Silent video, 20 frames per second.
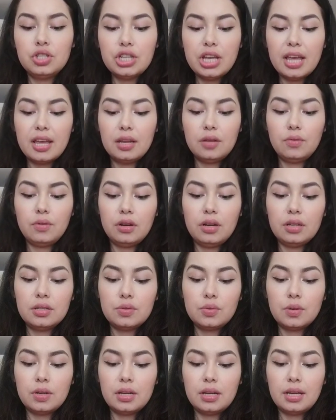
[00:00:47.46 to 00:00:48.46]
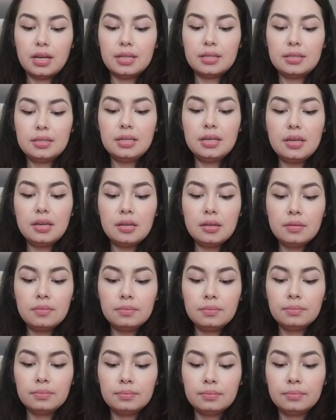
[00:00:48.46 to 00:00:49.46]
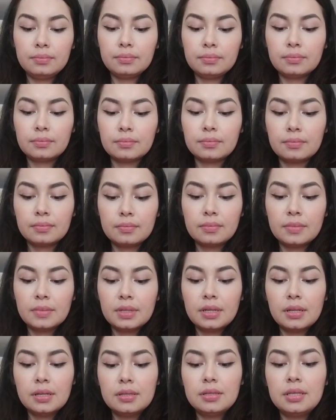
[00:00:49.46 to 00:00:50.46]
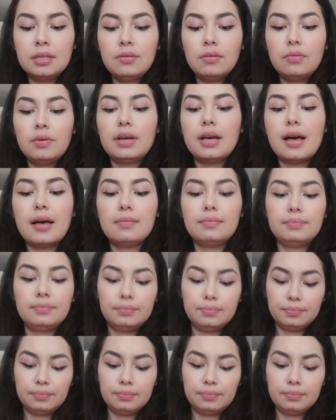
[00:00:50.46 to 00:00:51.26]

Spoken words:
January 2019. Let's see what we got.